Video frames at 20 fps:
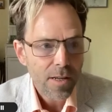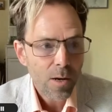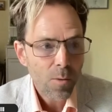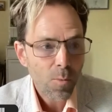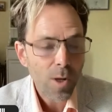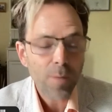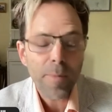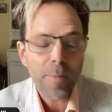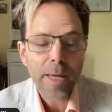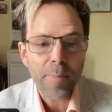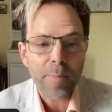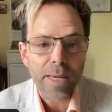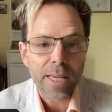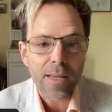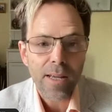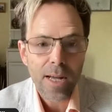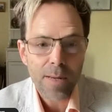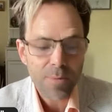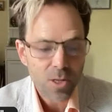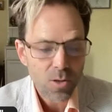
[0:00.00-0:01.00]
Well,
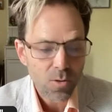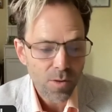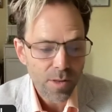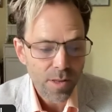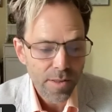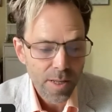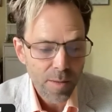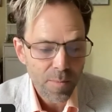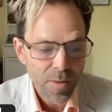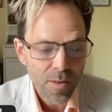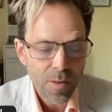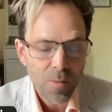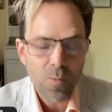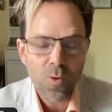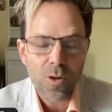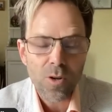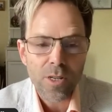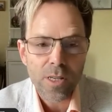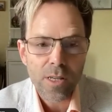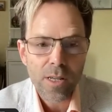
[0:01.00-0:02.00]
maybe. I'm sure that some of them
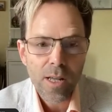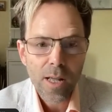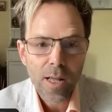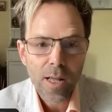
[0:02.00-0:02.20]
would.